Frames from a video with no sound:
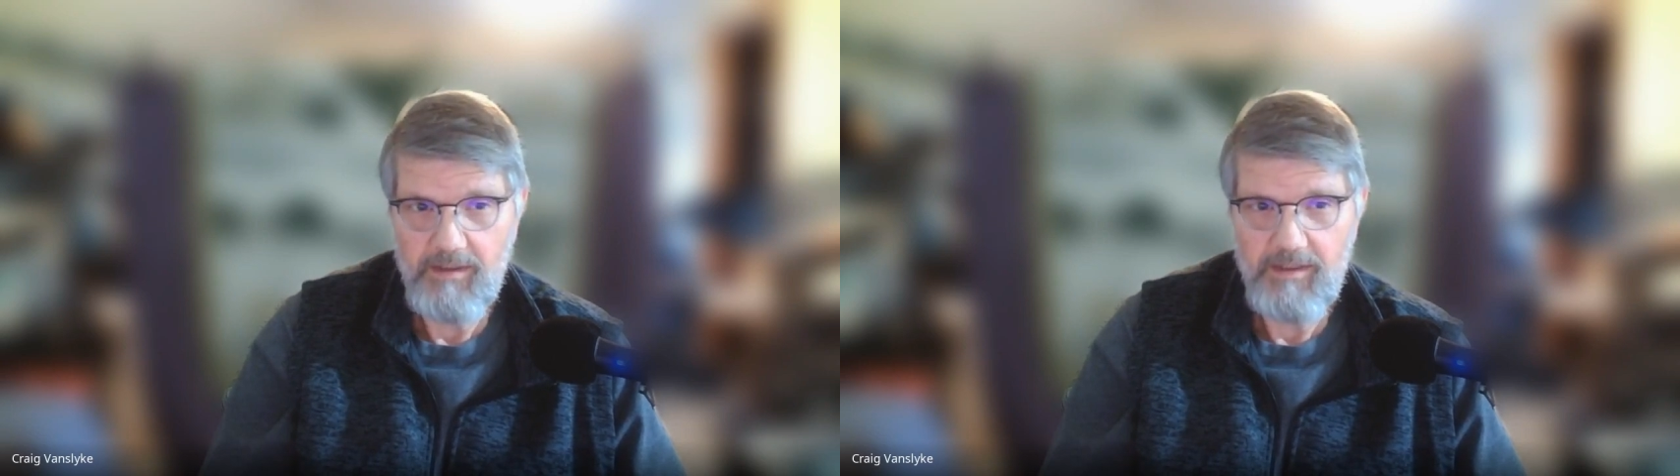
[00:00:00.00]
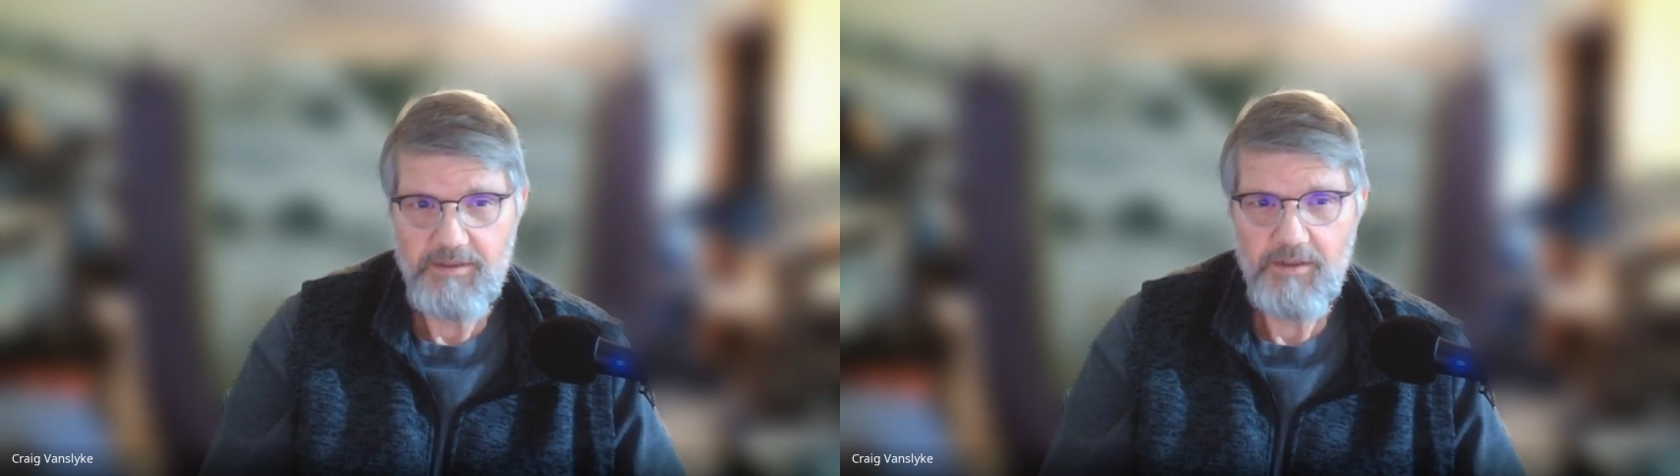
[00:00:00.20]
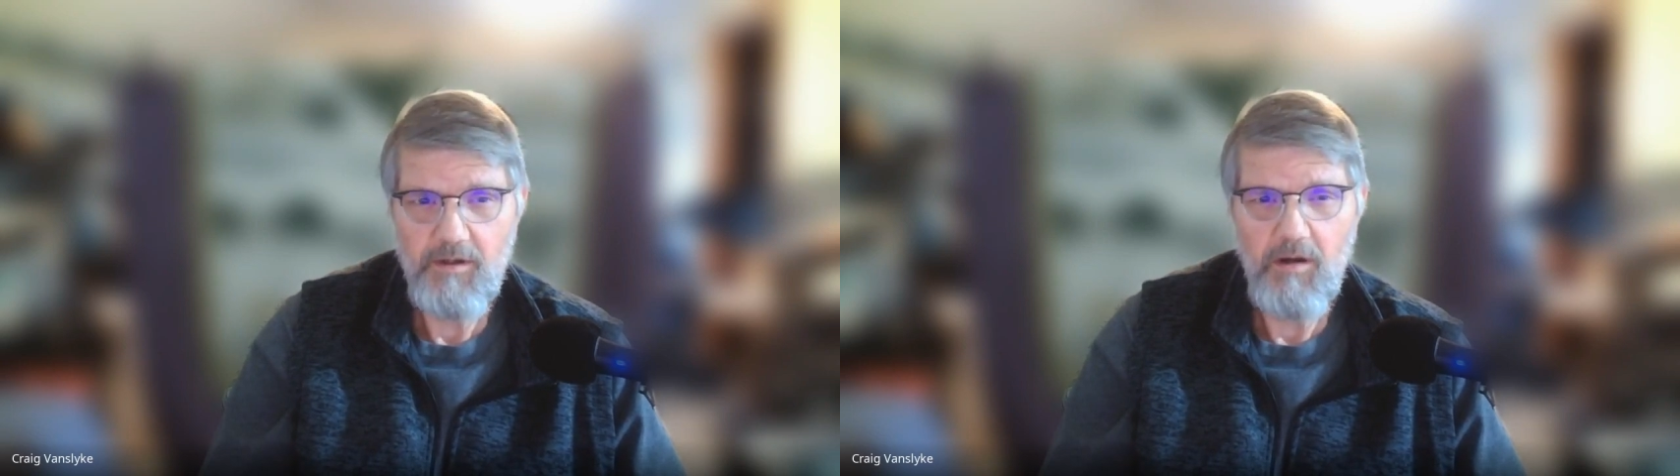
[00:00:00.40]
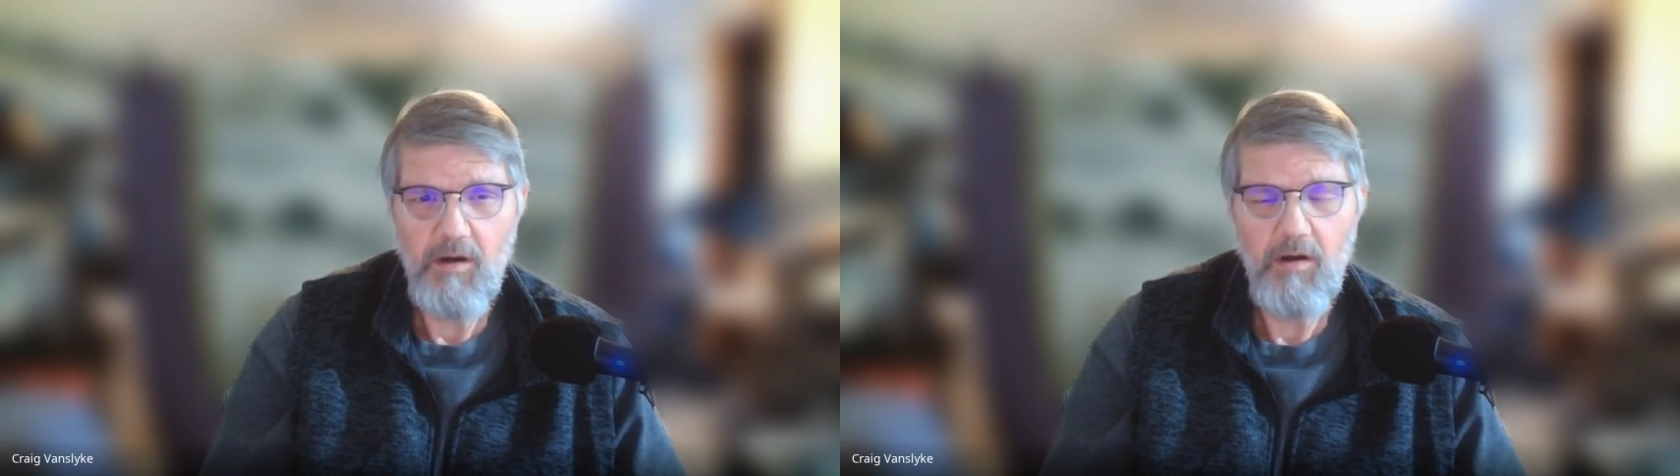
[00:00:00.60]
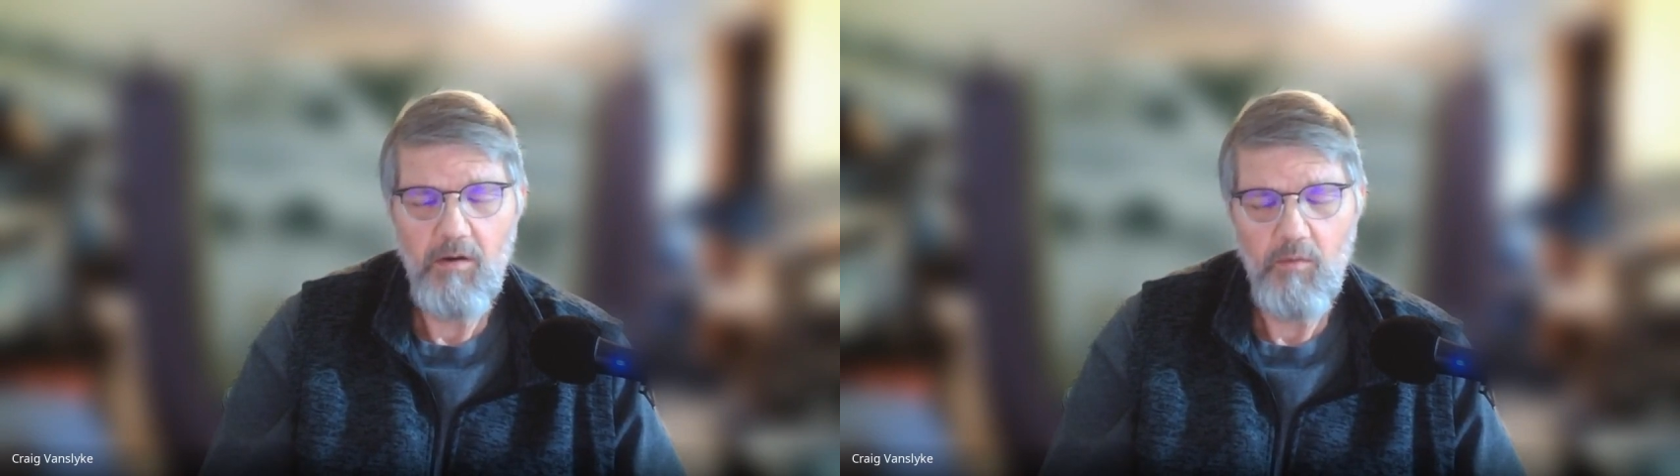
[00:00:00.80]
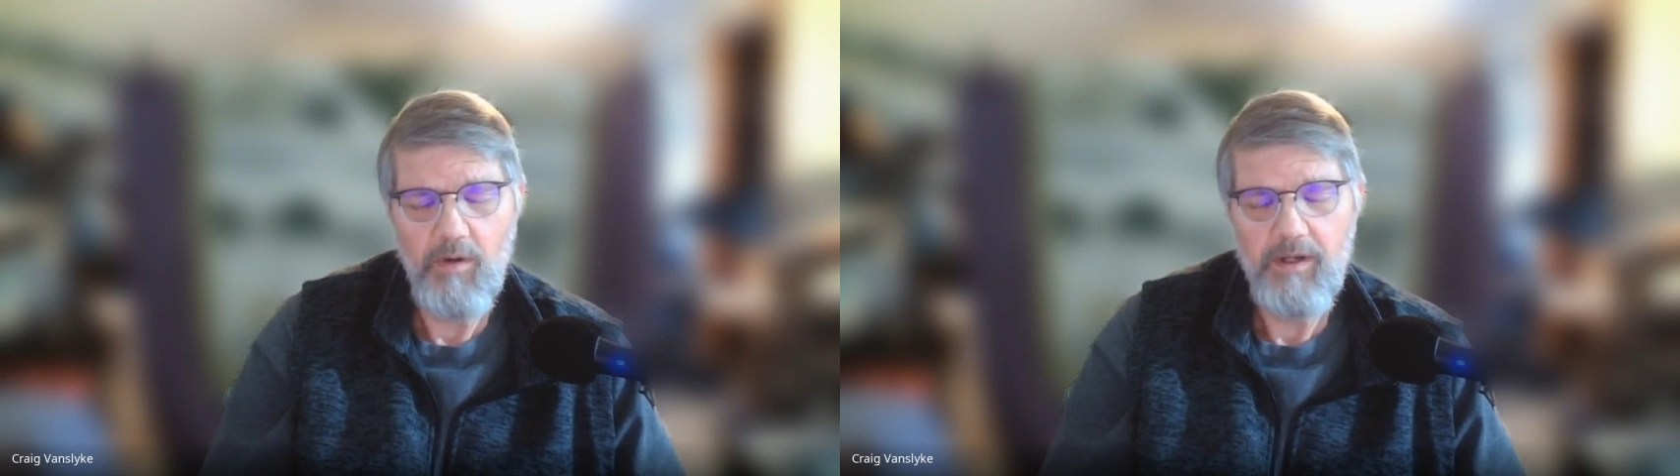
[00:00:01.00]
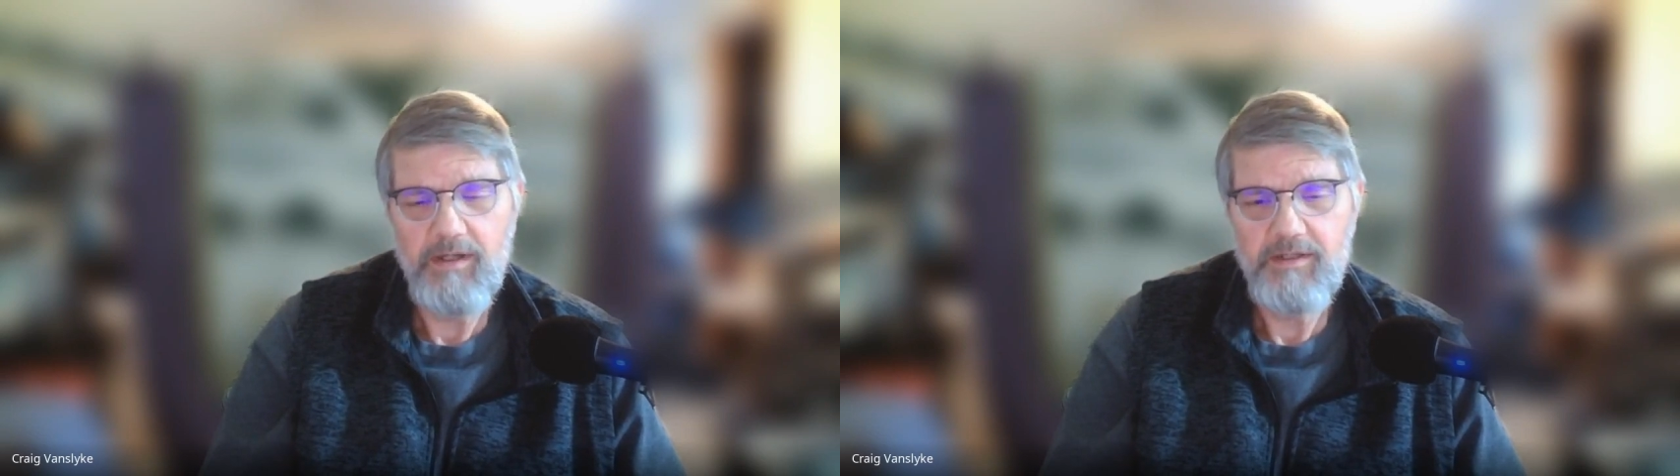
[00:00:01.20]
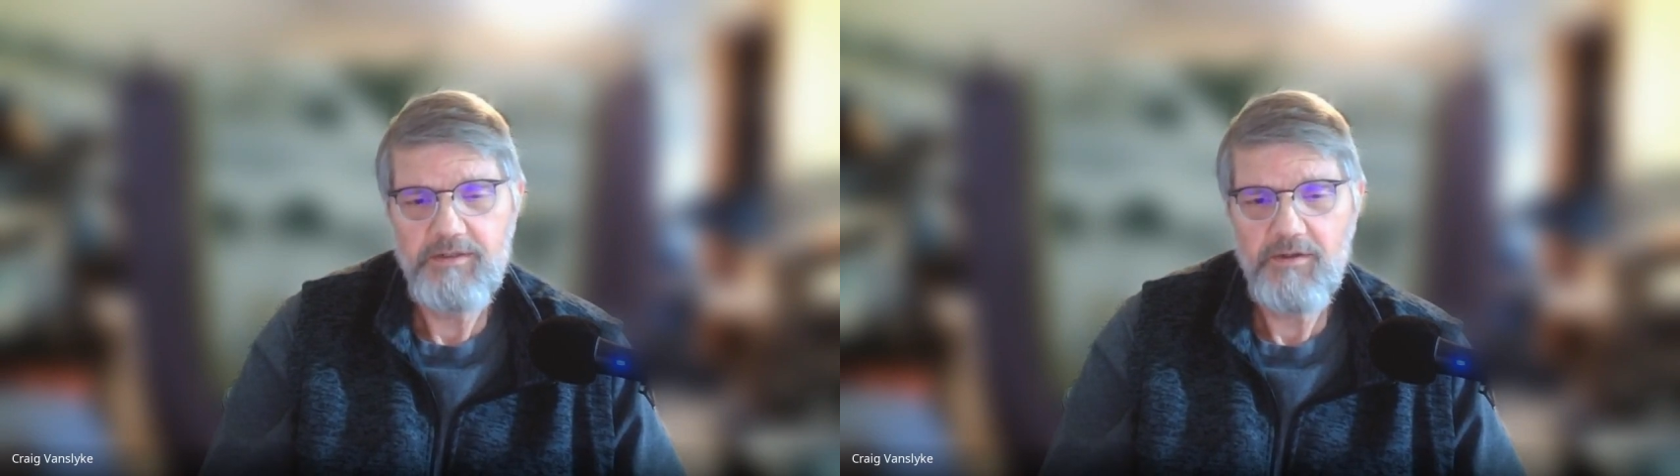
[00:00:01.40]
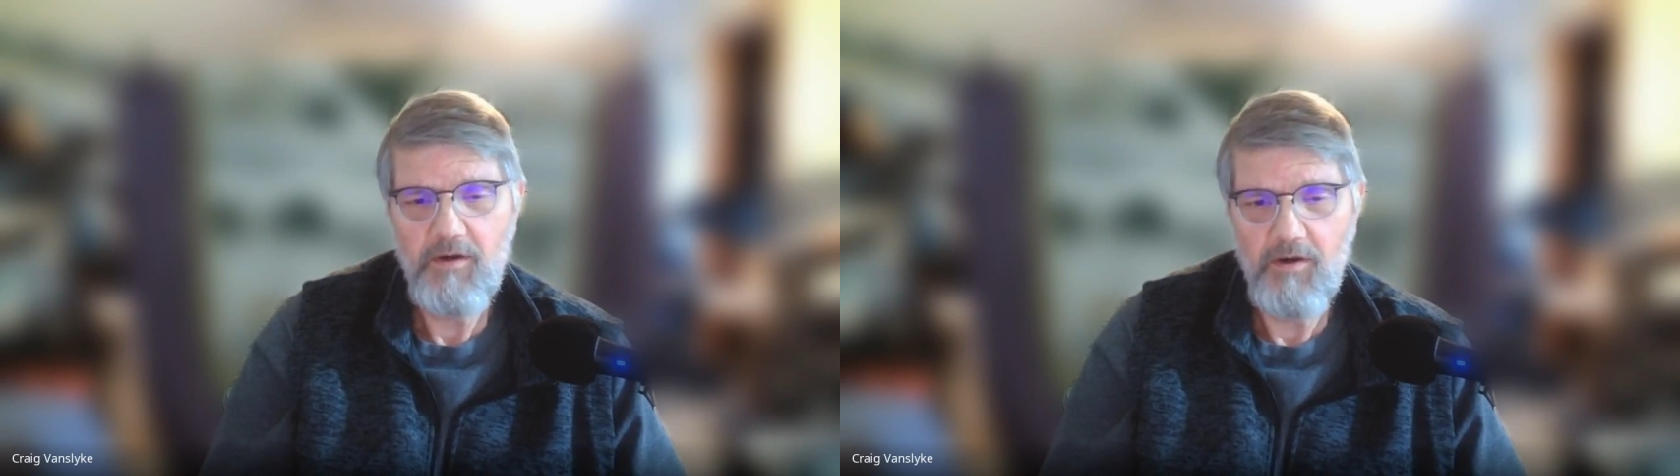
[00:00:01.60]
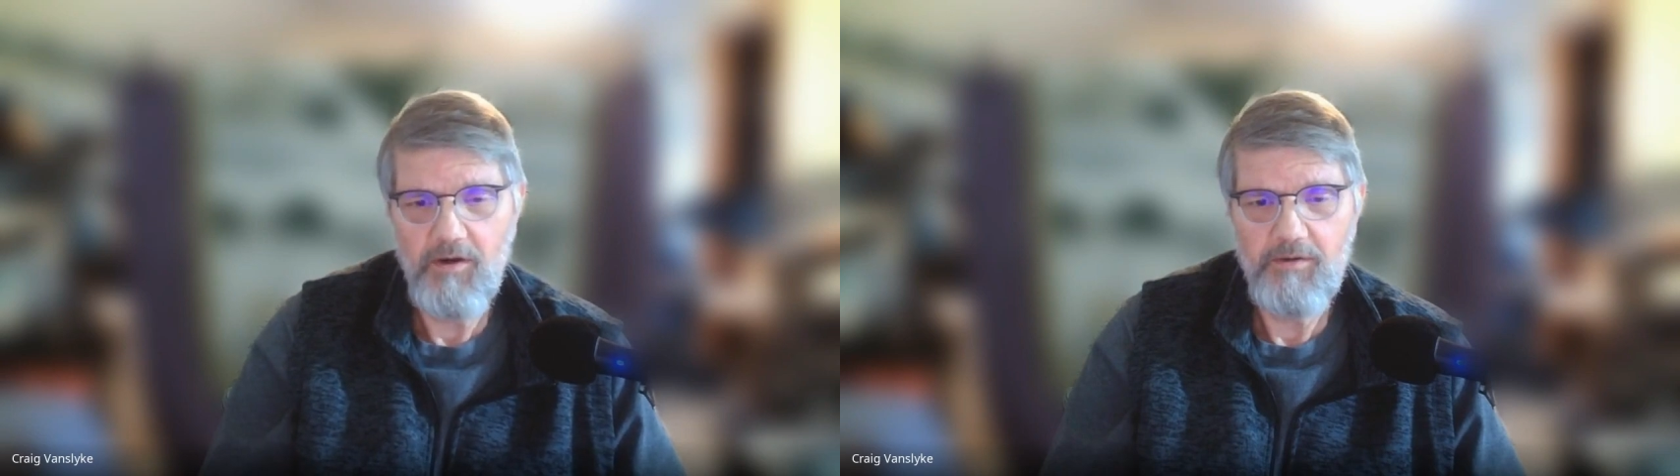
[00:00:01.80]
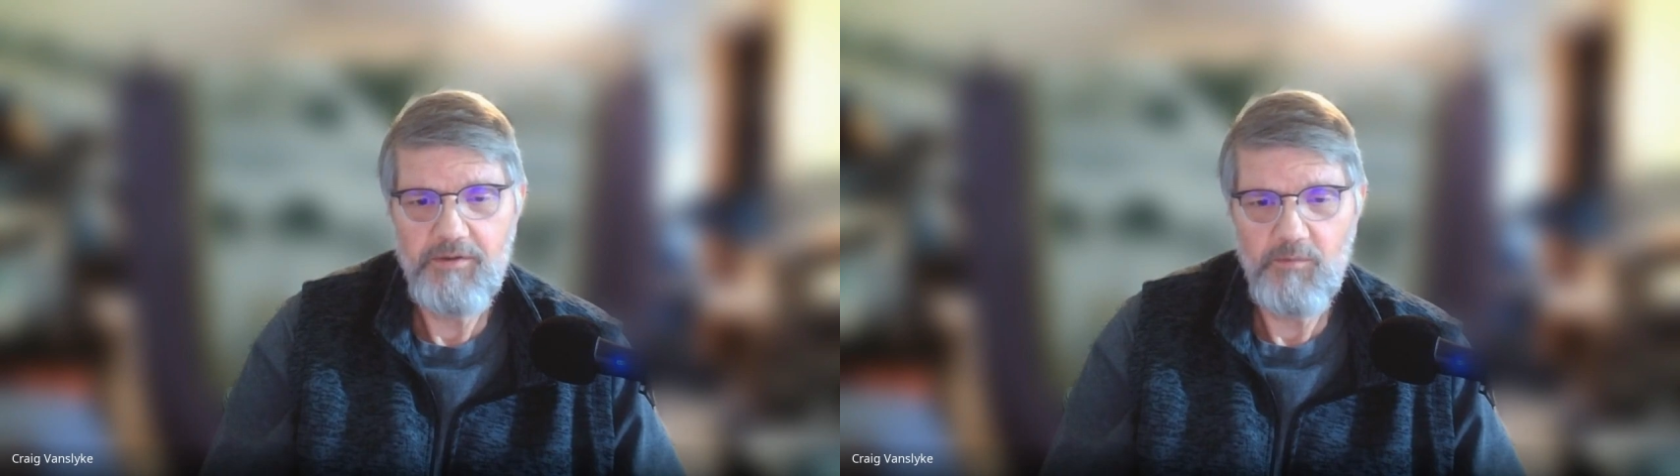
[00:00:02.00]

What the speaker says: It's always hard